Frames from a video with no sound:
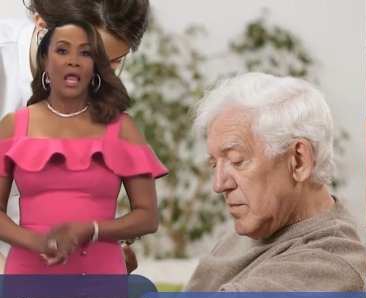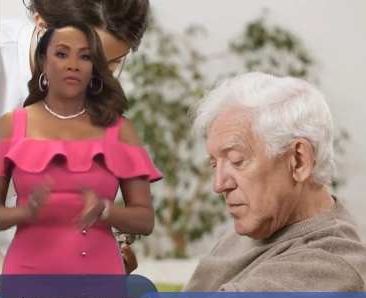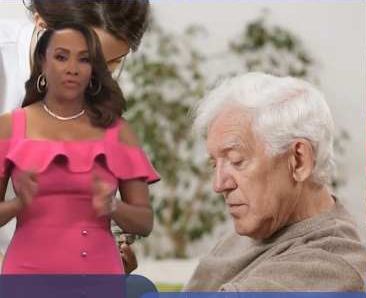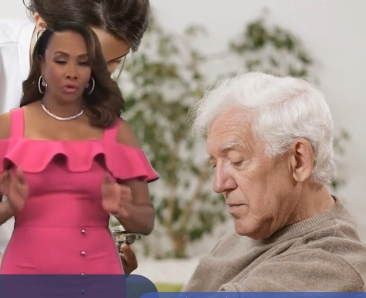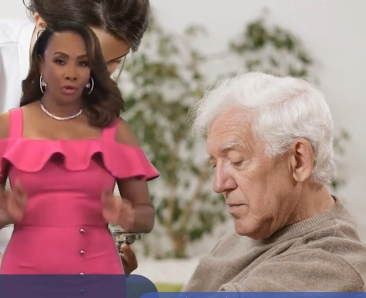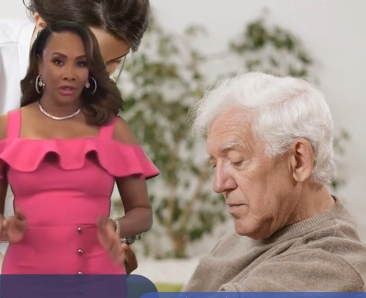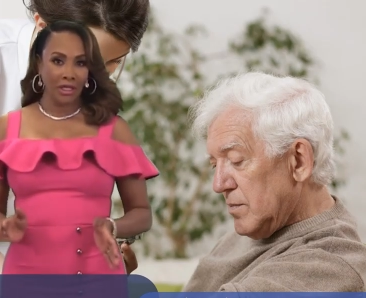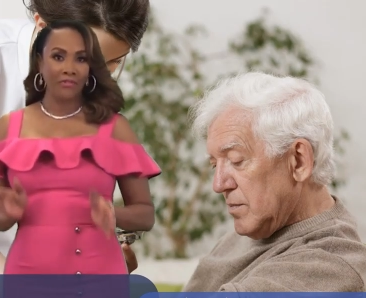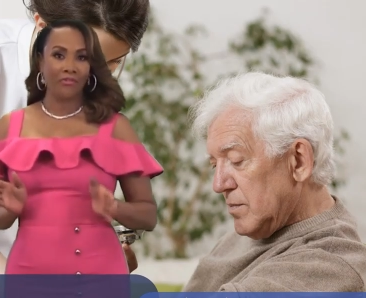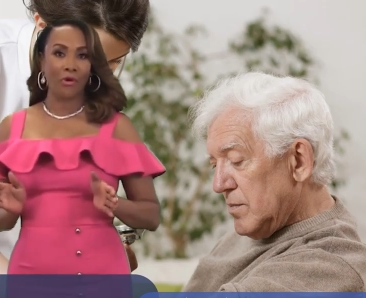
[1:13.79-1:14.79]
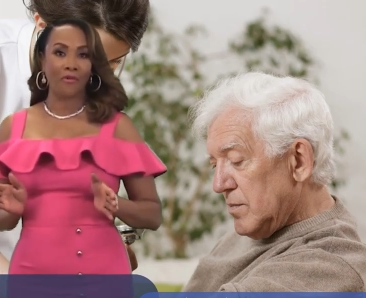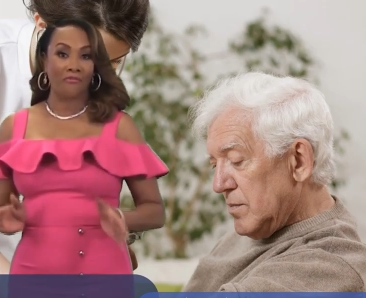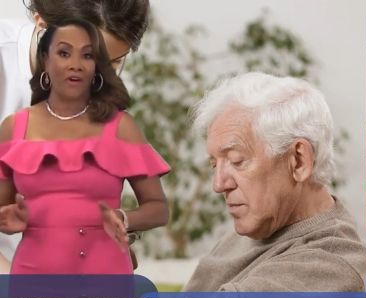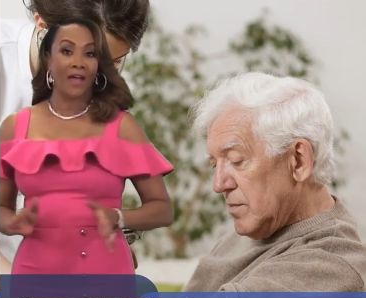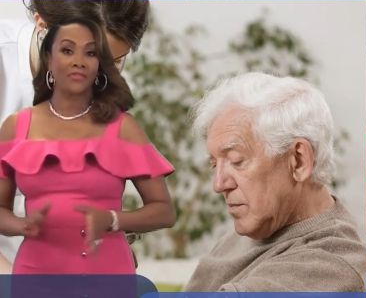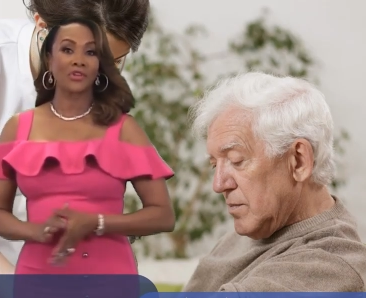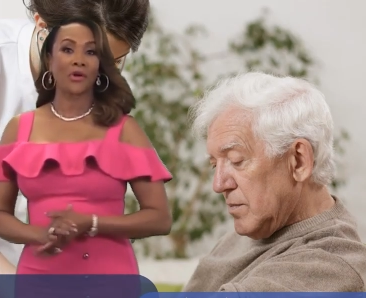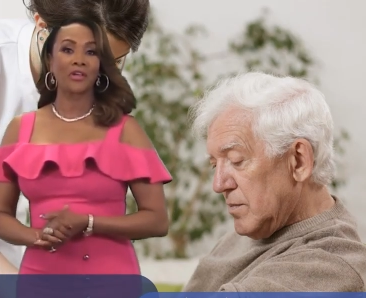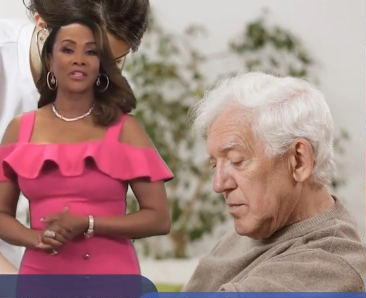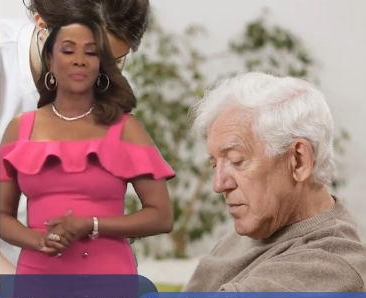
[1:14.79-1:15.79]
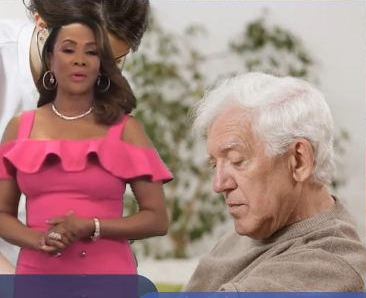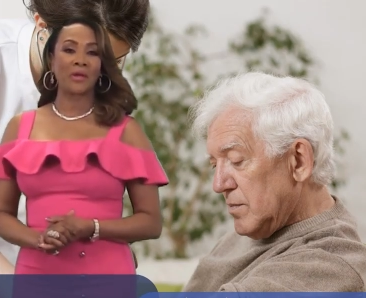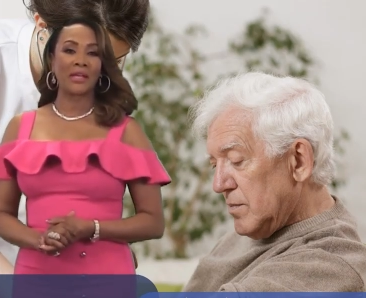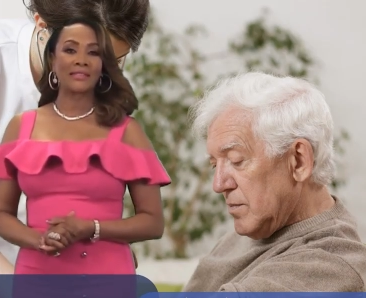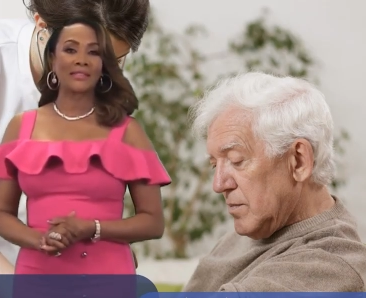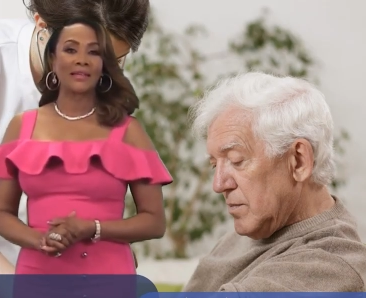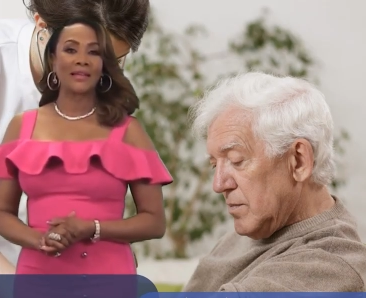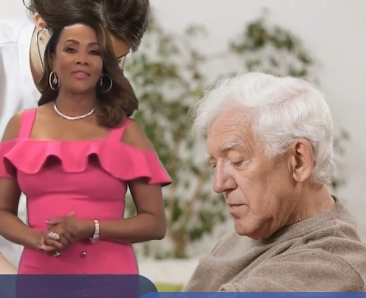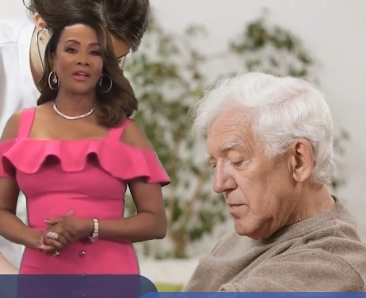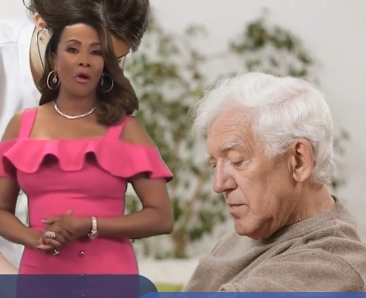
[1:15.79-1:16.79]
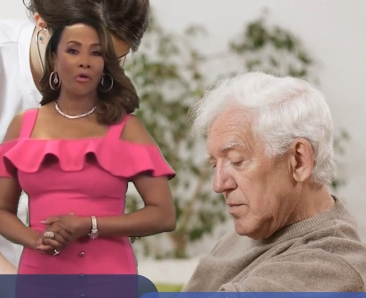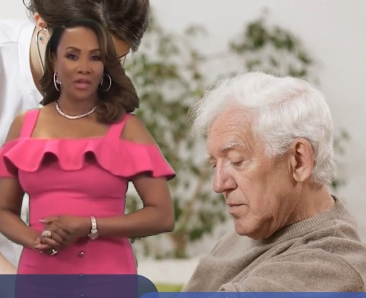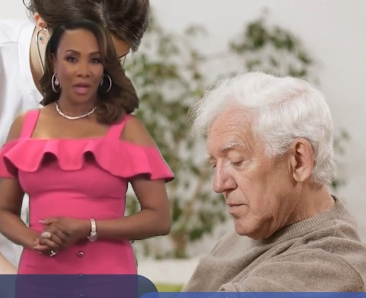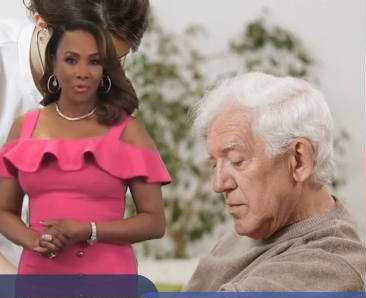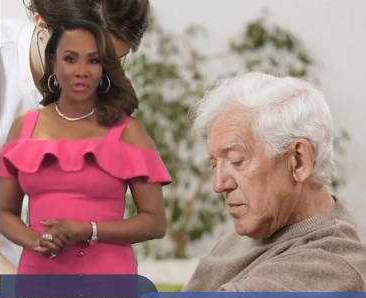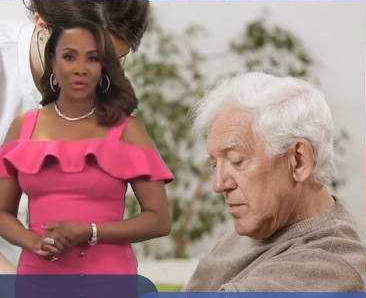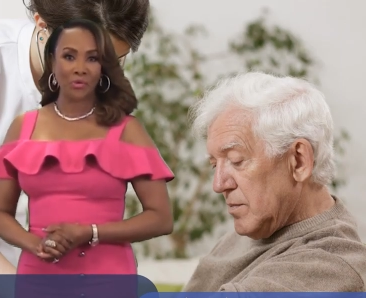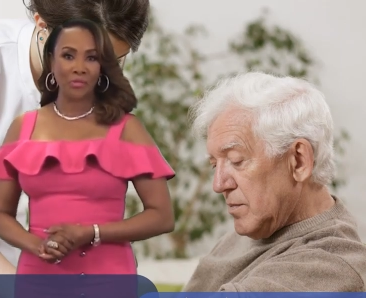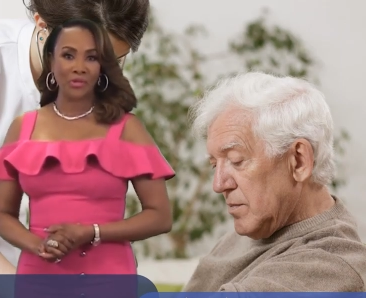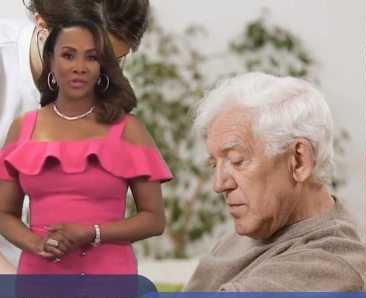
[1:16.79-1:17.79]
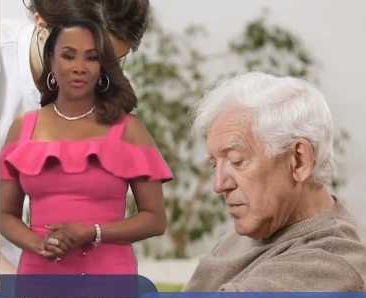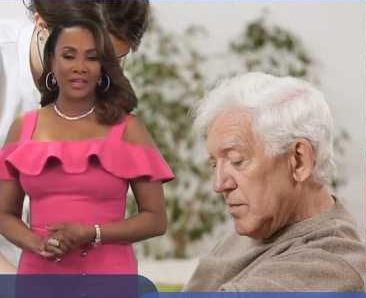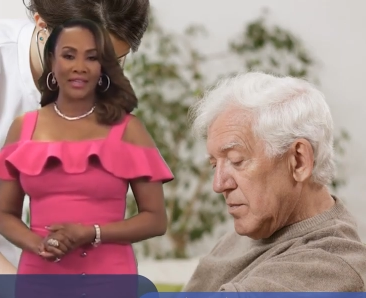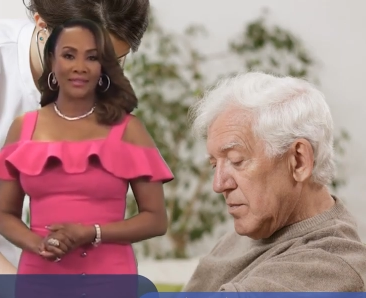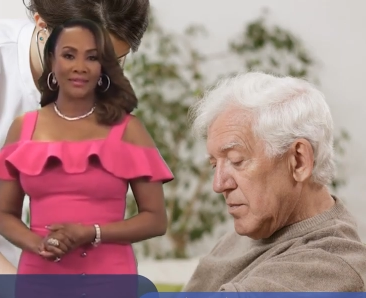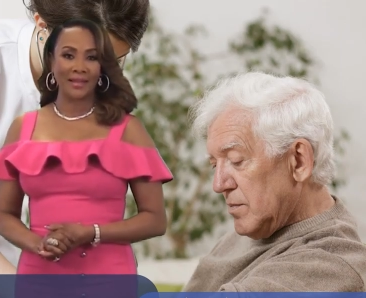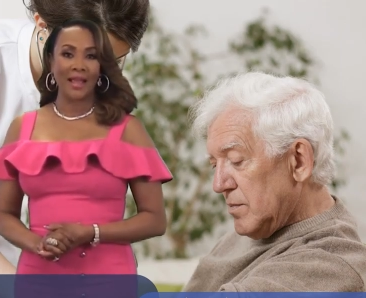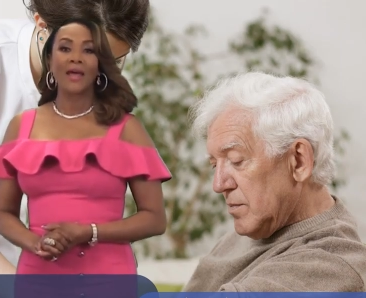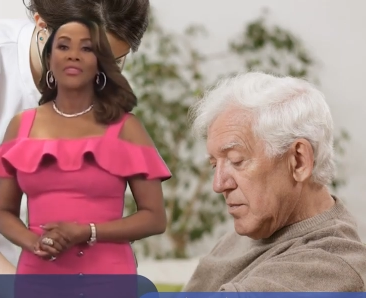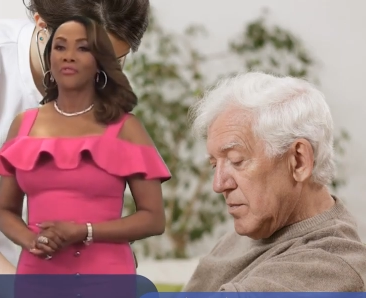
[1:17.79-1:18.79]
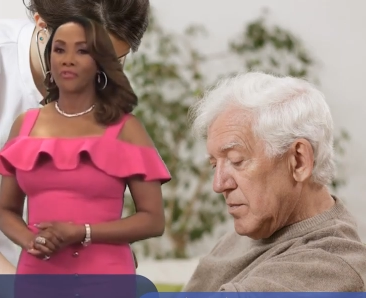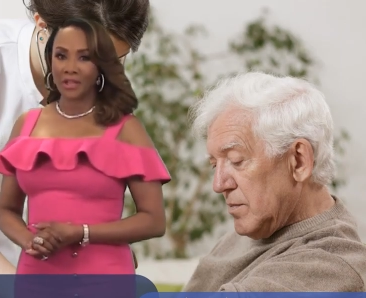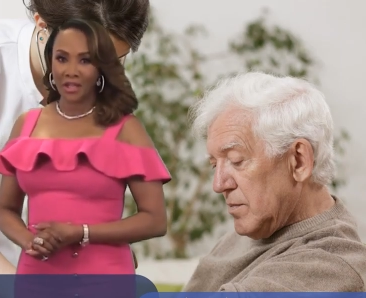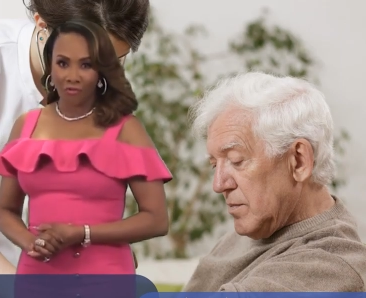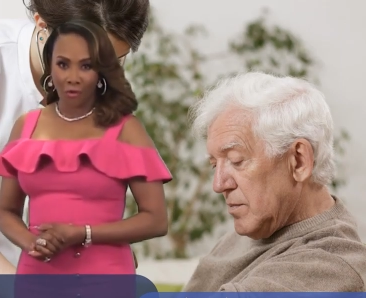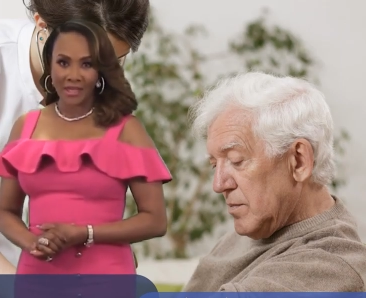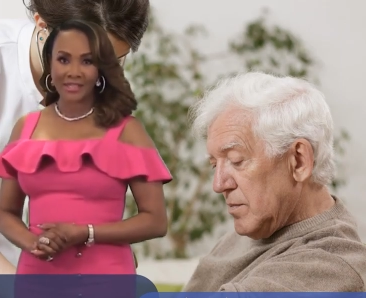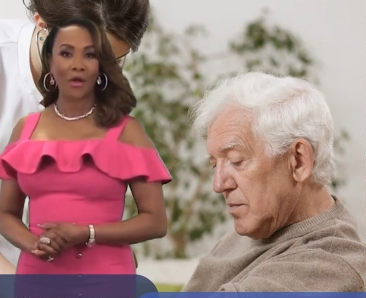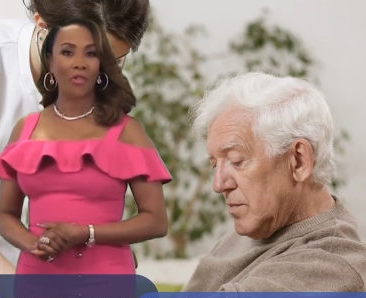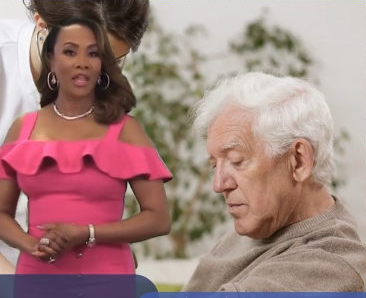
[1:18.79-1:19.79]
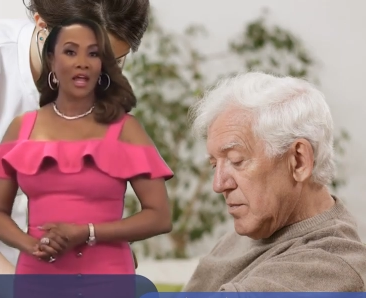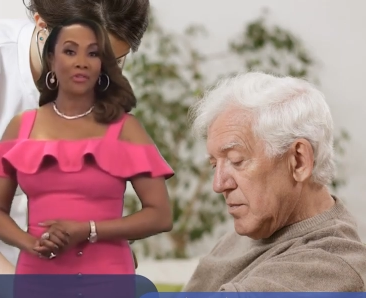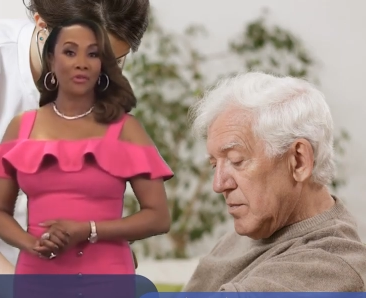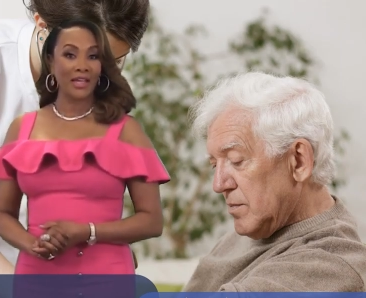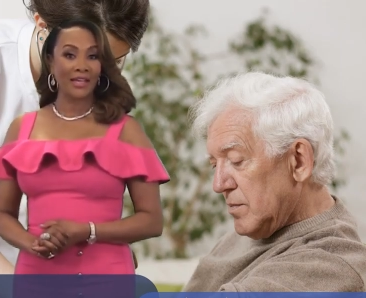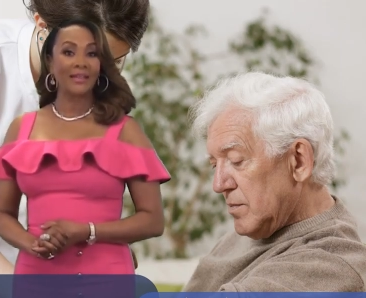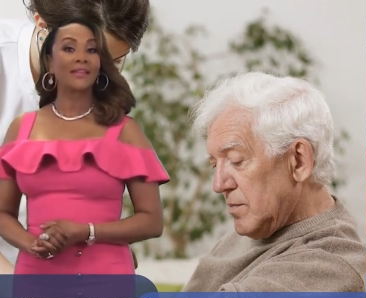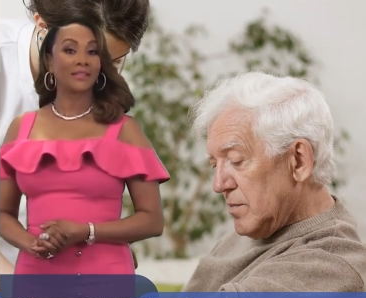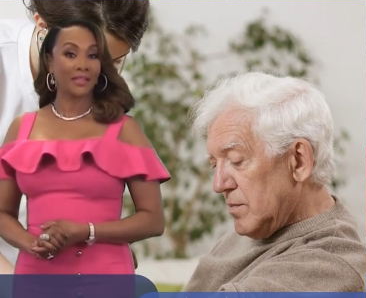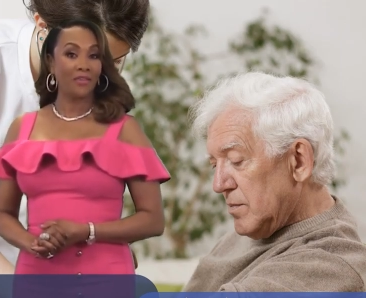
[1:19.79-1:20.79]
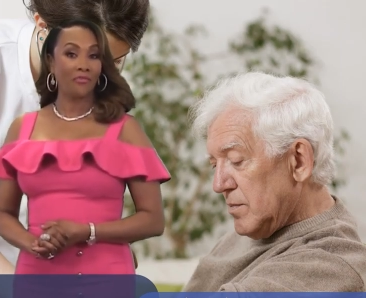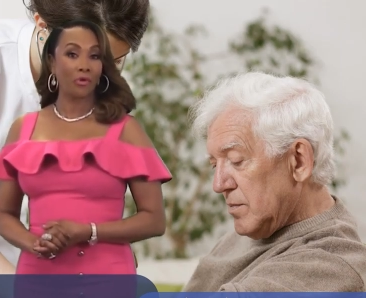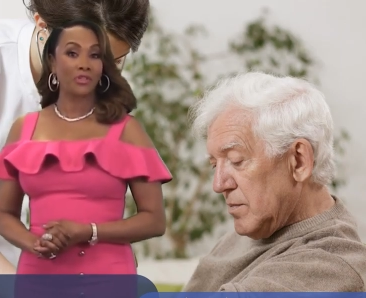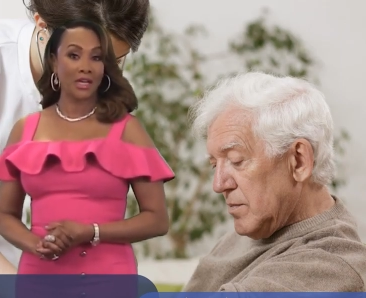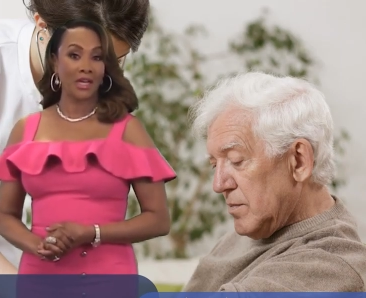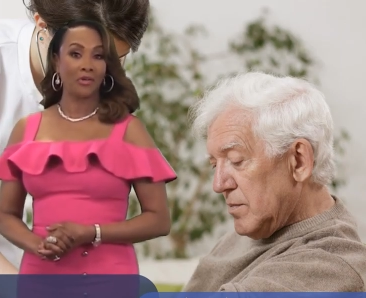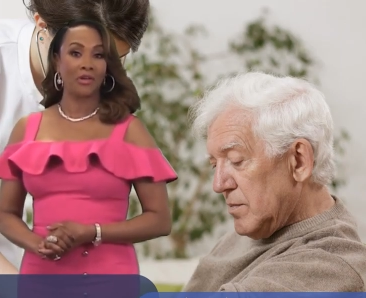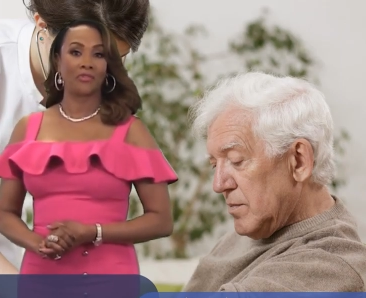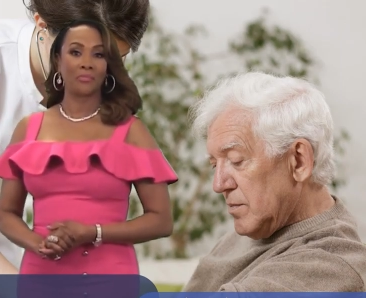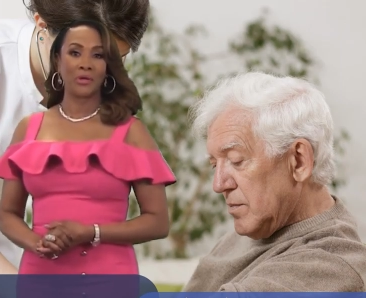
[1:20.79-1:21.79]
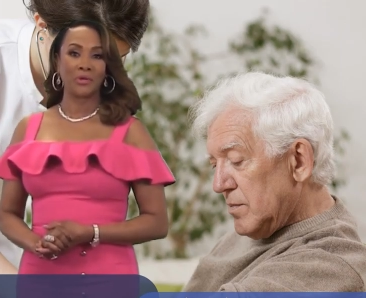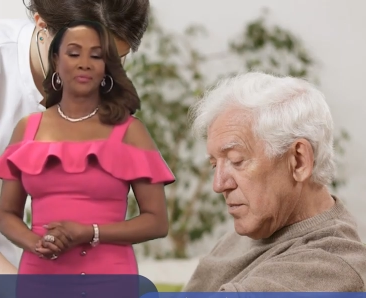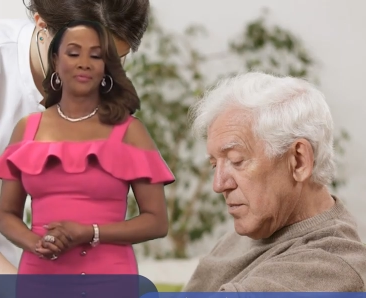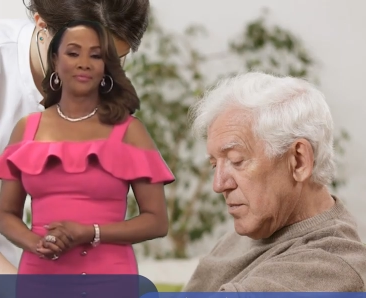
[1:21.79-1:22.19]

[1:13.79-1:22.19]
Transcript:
Speaker 1: If you're looking for a five-star experience, then call the number shown on the screen. The friendly voice on the other end is looking forward to hearing from you.